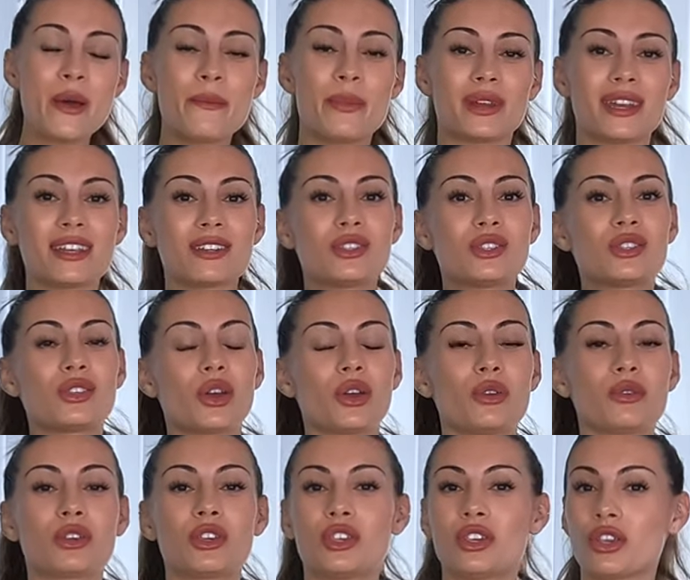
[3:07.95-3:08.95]
but it's
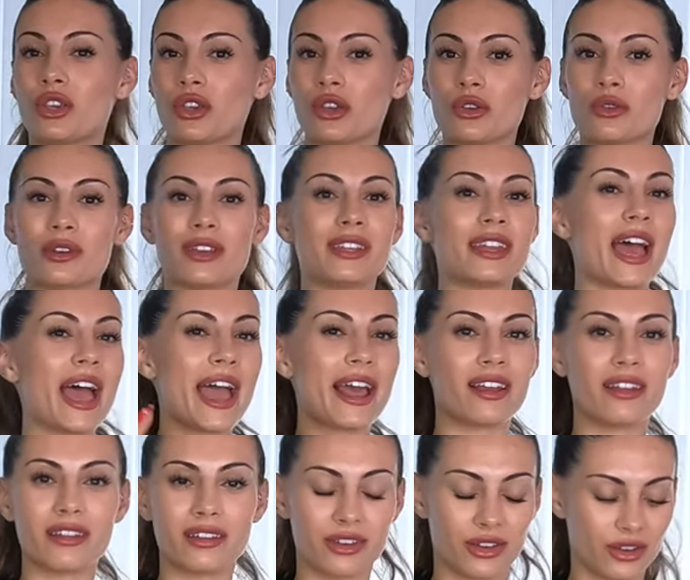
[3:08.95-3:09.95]
so cute and
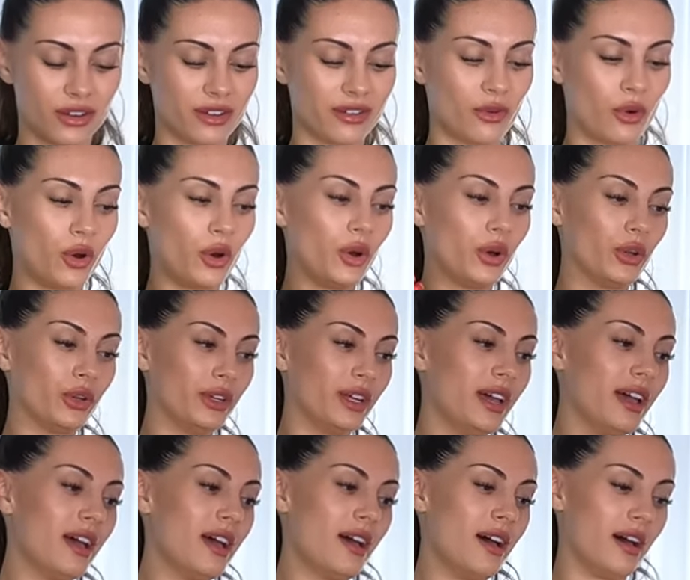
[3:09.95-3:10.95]
elegant on.
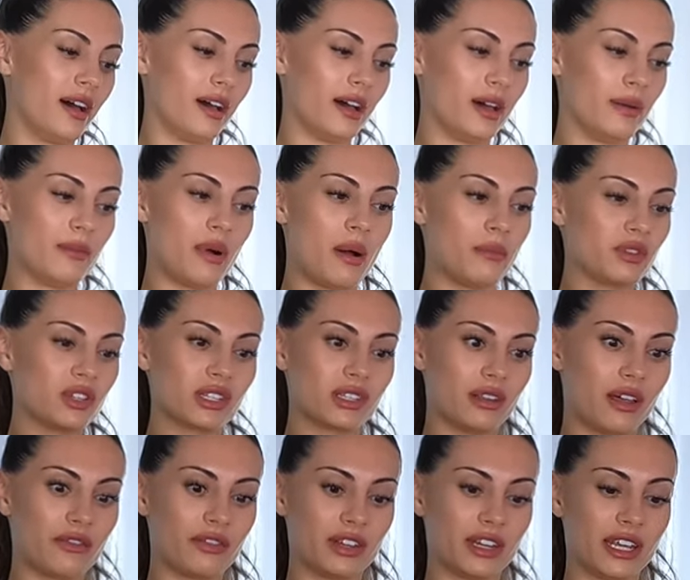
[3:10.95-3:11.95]
I'm just
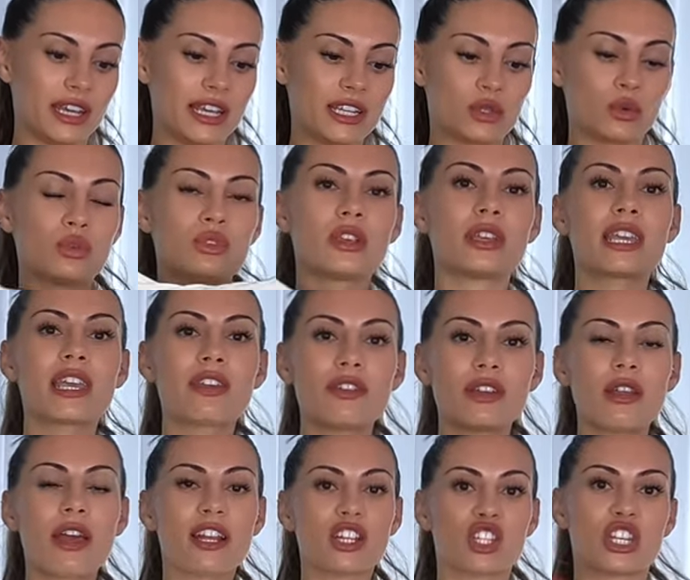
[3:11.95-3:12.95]
loving it. It's also
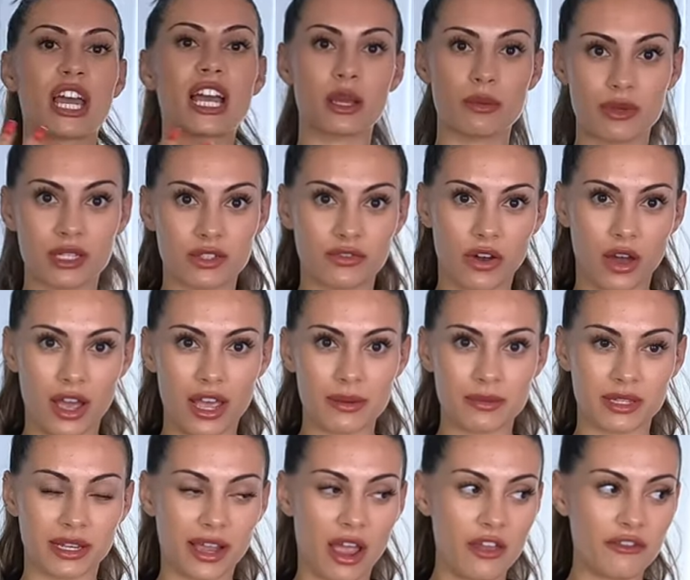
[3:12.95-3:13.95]
giving like Jackmas
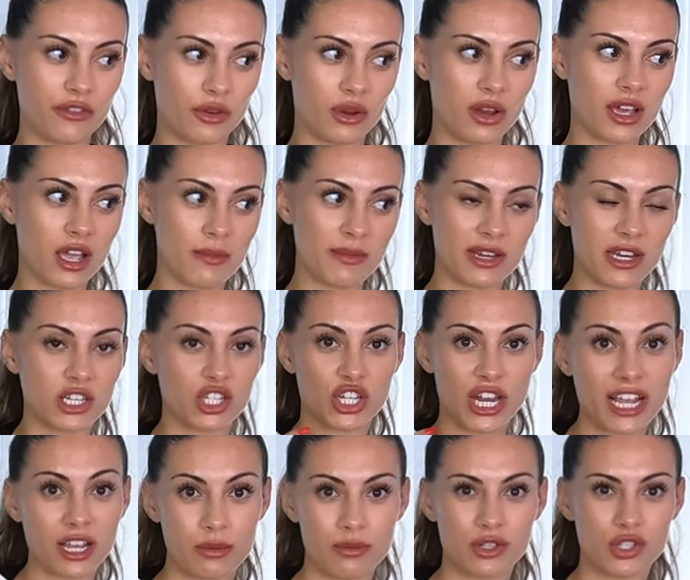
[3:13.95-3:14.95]
vibes. Like I feel like I'm in a
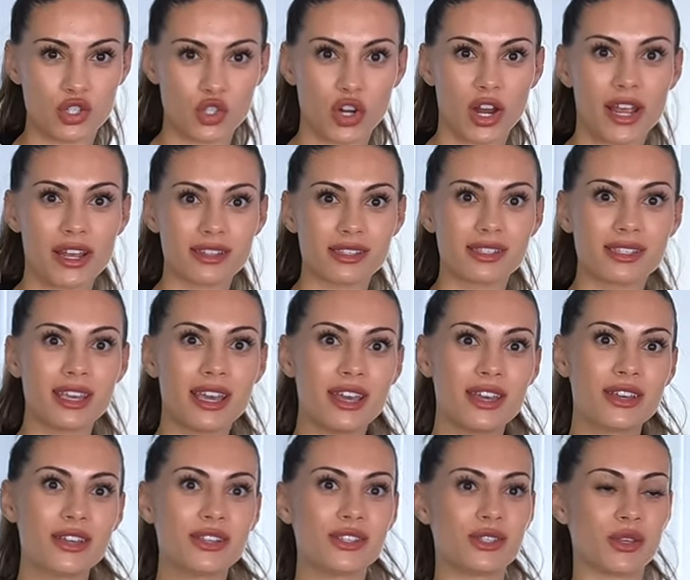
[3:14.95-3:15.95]
Jackmas dress.
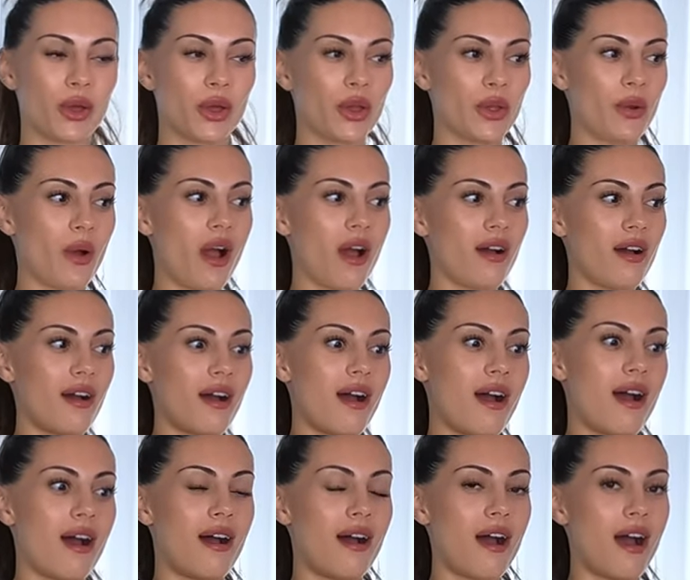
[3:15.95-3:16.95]
So
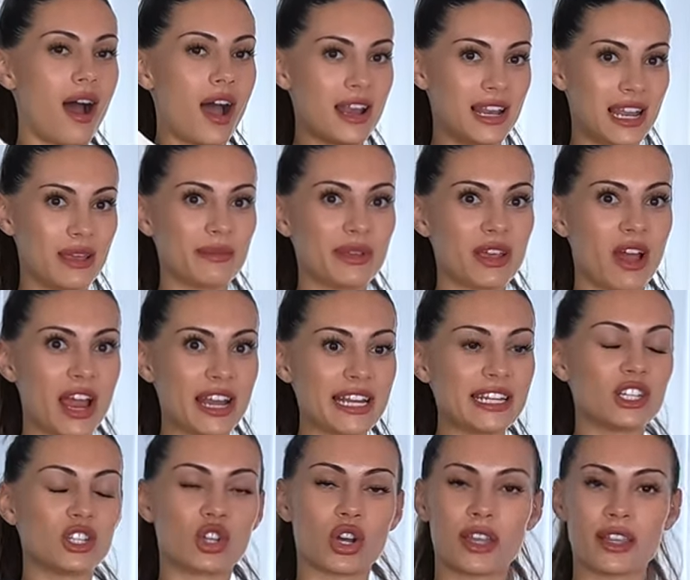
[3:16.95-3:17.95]
I
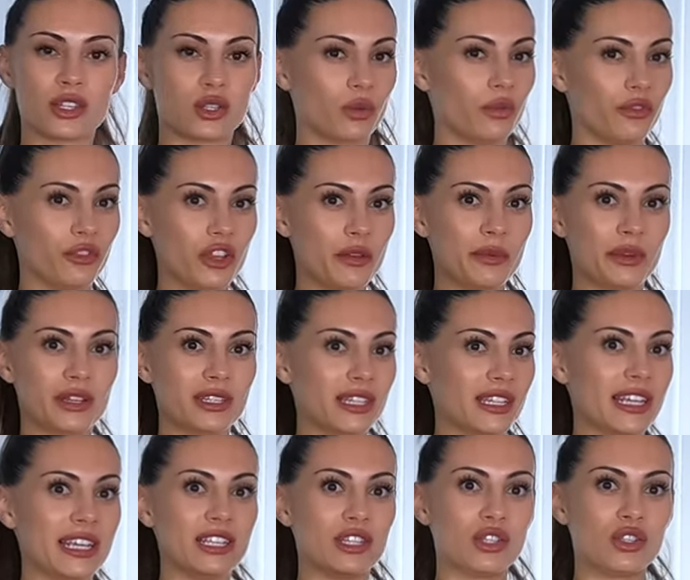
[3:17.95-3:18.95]
need to try this on for you because
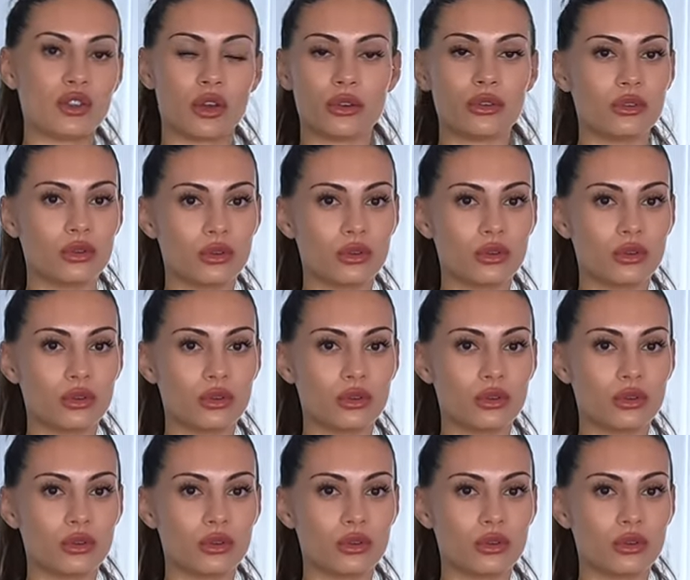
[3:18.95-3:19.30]
it is so